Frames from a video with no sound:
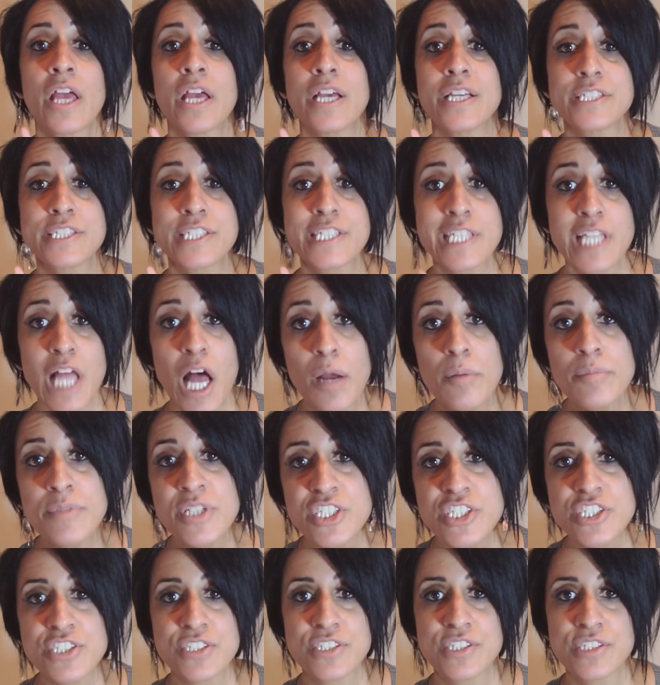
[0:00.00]

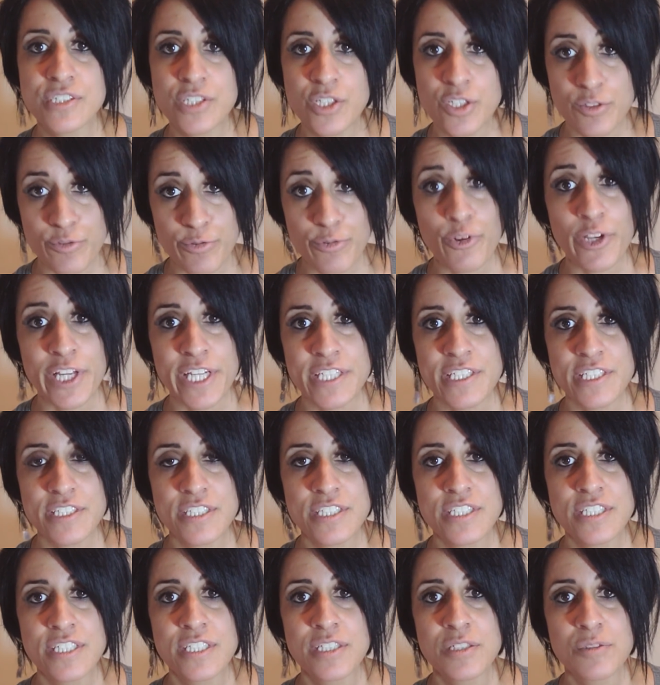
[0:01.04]
Islamists
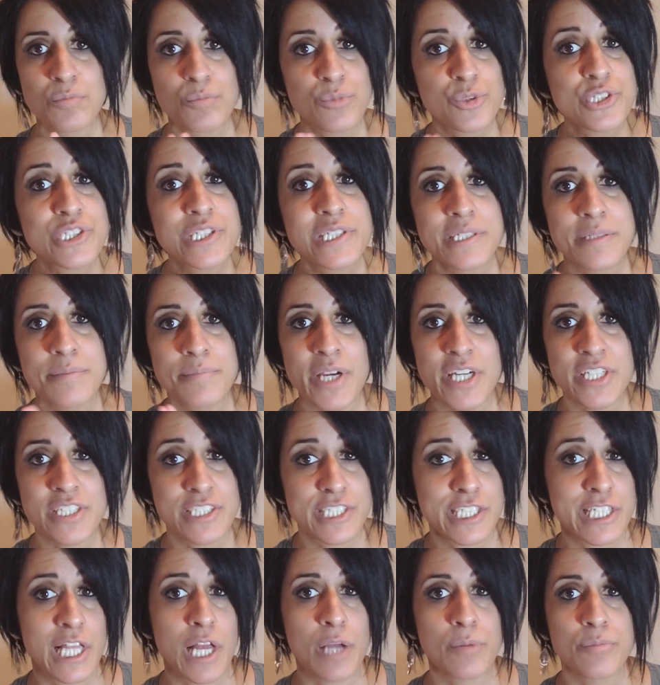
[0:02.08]
conflate Muslim and
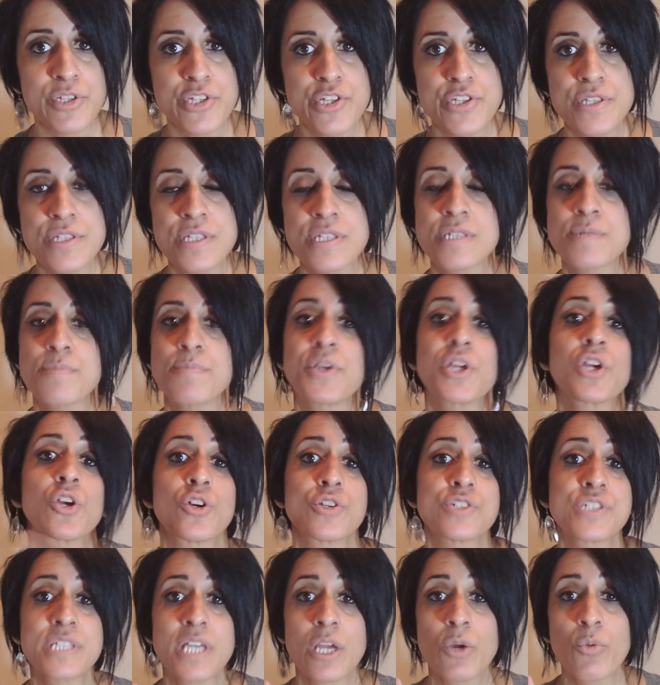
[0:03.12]
Islamists
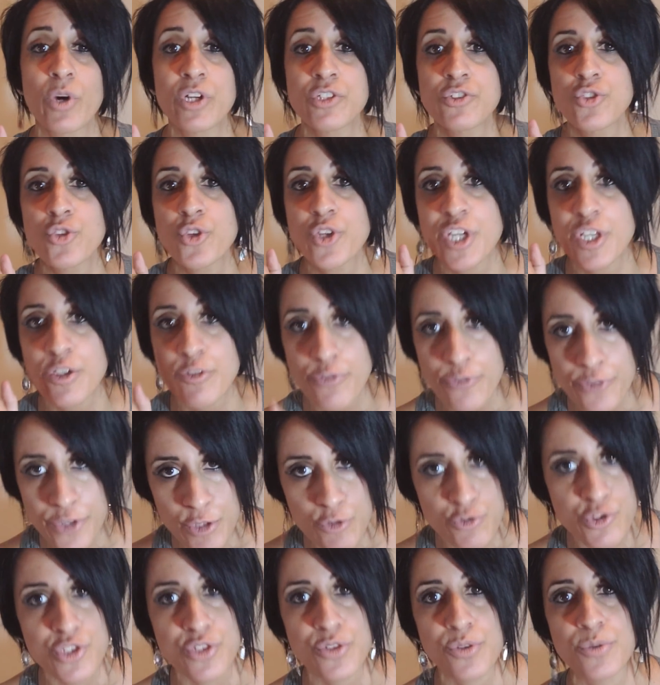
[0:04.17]
because they want to
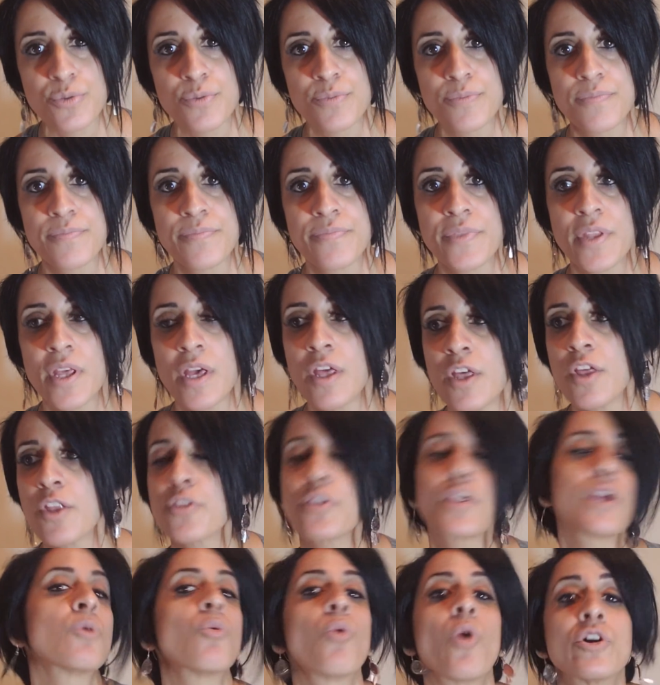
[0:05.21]
confuse you.
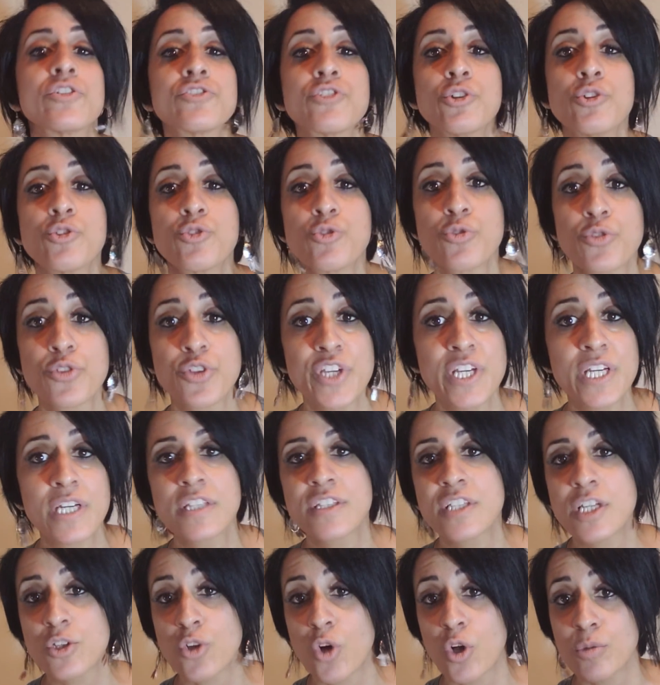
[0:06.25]
They want you to think
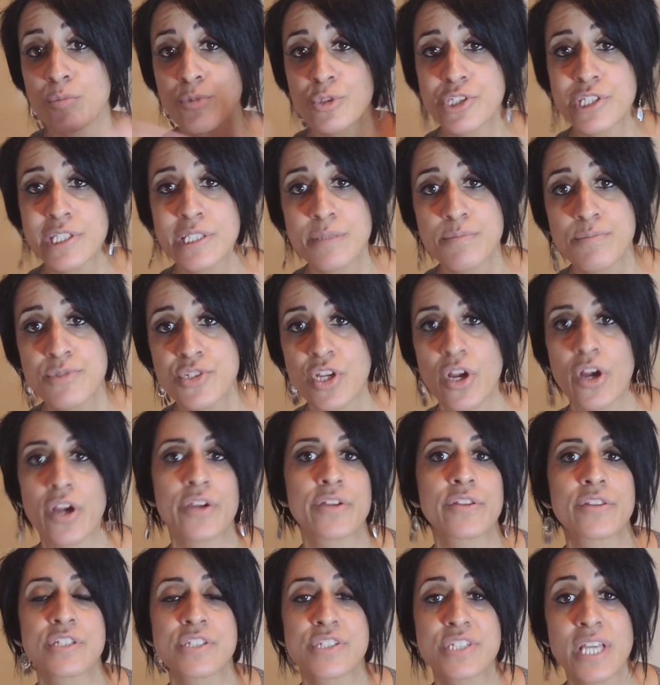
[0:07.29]
that all Muslims
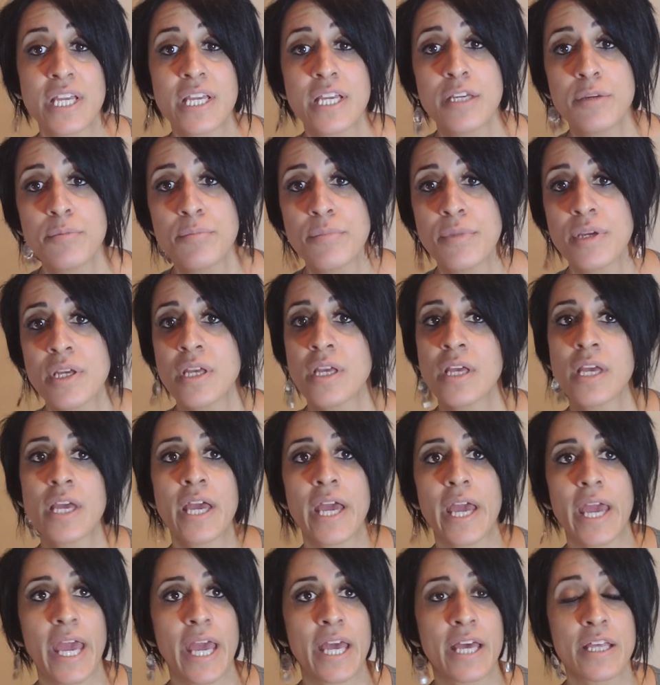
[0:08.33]
are the same,
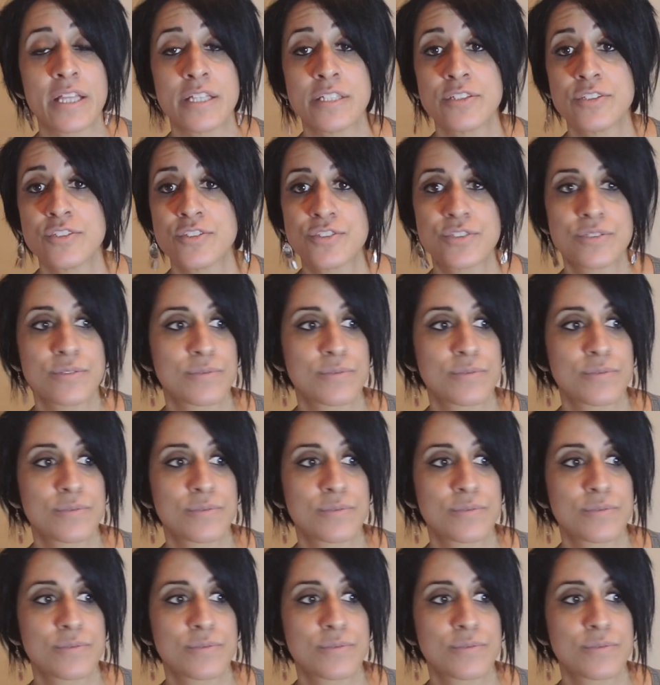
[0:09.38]
and